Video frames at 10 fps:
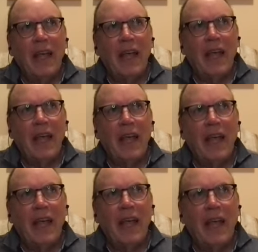and
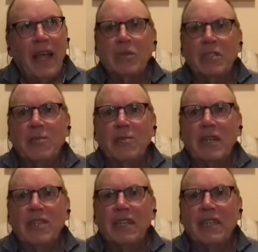they told
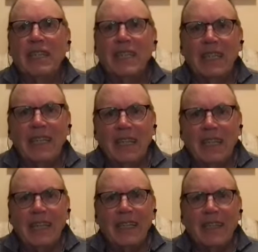you it was
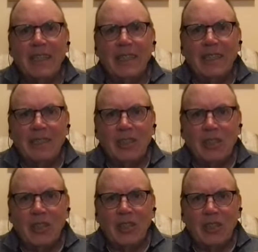specially like
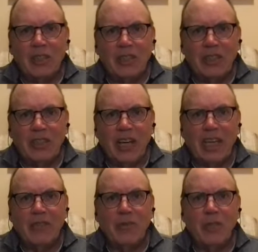
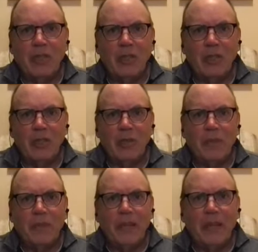designed for you,
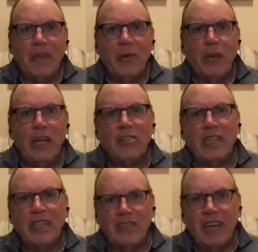they were
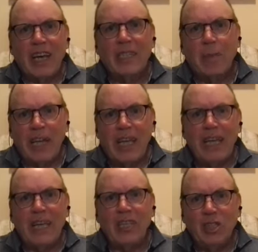actually assigned by
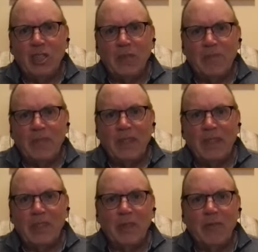age.
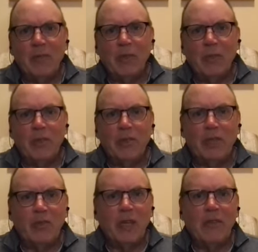So if you were between
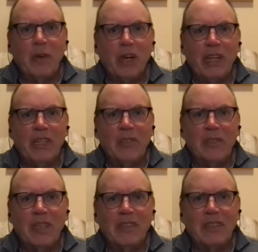21 and
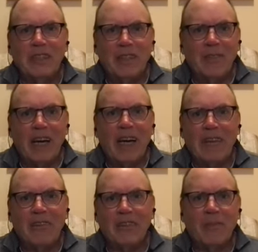
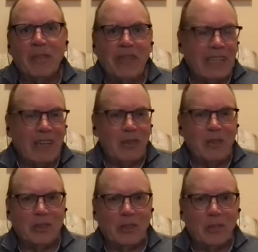25 or something, they gave you a
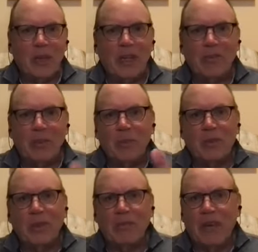certain one. If you're
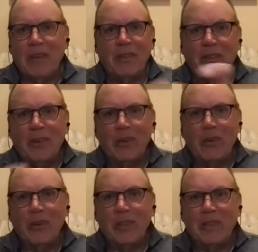25 to 30,
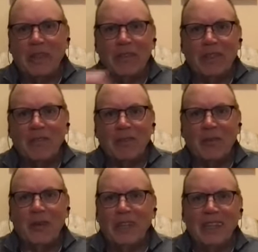you gave a different
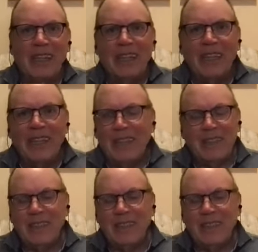one. And they